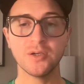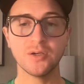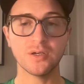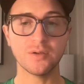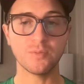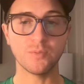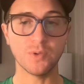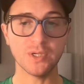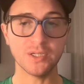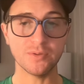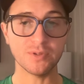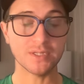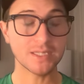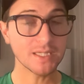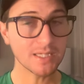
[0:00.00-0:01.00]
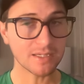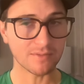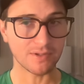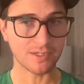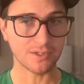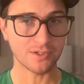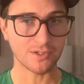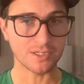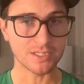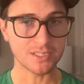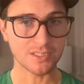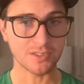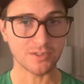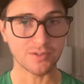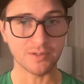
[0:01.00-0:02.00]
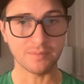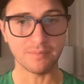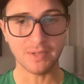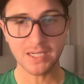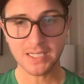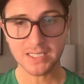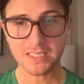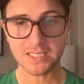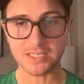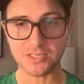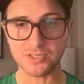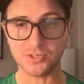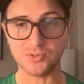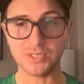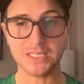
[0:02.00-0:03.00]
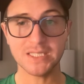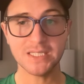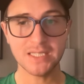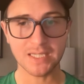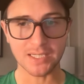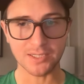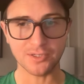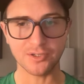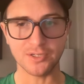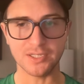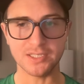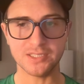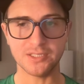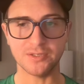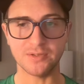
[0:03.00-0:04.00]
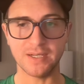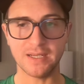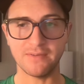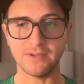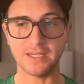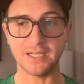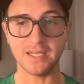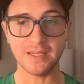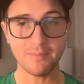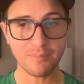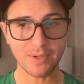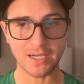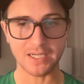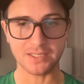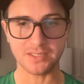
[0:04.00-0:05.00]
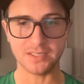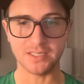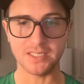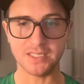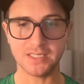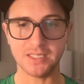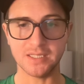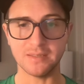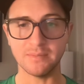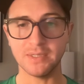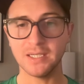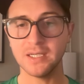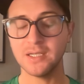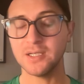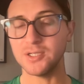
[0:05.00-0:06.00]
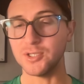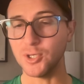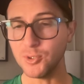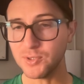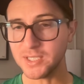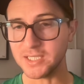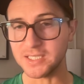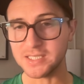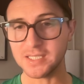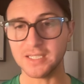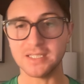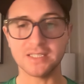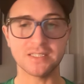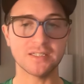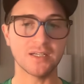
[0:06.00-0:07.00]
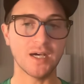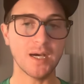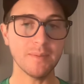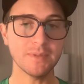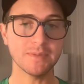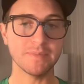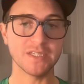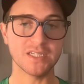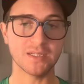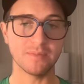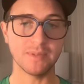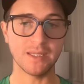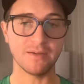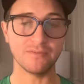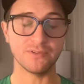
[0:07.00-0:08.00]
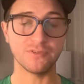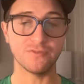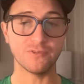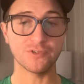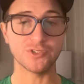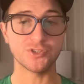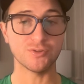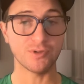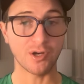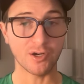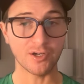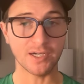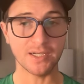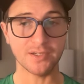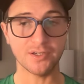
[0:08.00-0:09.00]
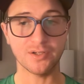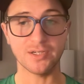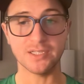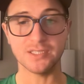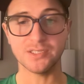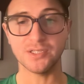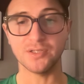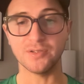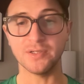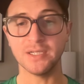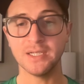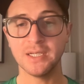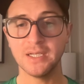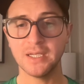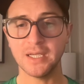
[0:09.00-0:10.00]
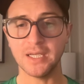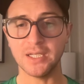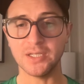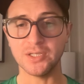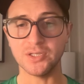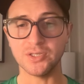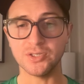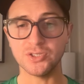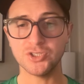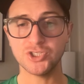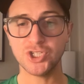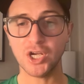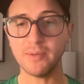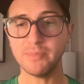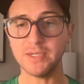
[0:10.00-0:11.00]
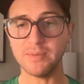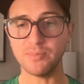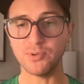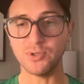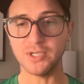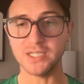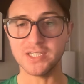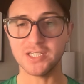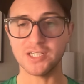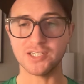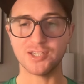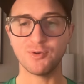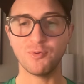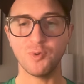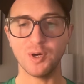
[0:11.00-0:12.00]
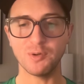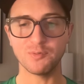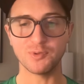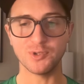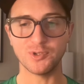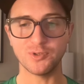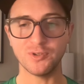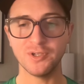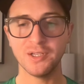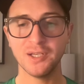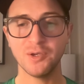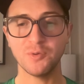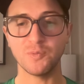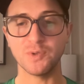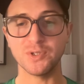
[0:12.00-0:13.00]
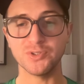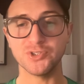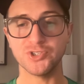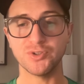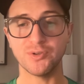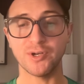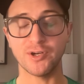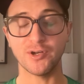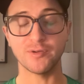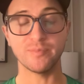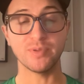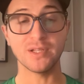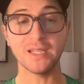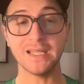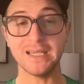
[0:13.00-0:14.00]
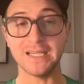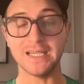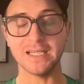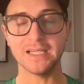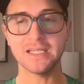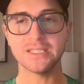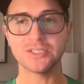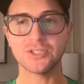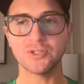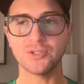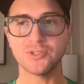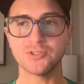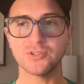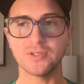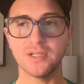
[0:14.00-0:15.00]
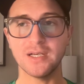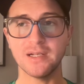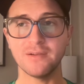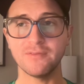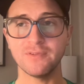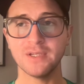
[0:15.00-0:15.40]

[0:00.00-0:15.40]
what do you think of Encarnacion? Mike says, do you see Encarnacion having an impact on this team? Yoki says, optimism level for Jerar Encarnacion. And Chubby Boy says, what role will Jerar play? And so those are a lot of